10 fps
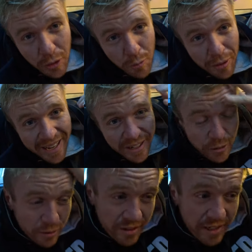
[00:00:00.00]
New plane,
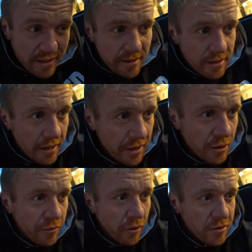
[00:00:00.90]
new seats,
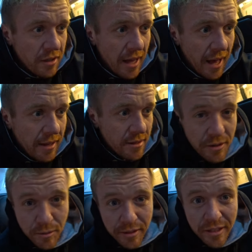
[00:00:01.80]
new first class,
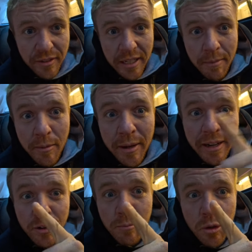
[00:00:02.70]
new TV. Maybe we get
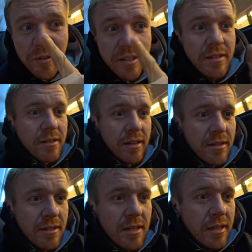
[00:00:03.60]
a new movies. Let's
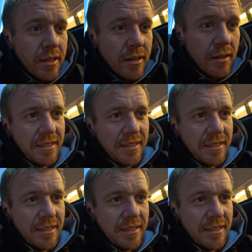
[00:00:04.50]
see.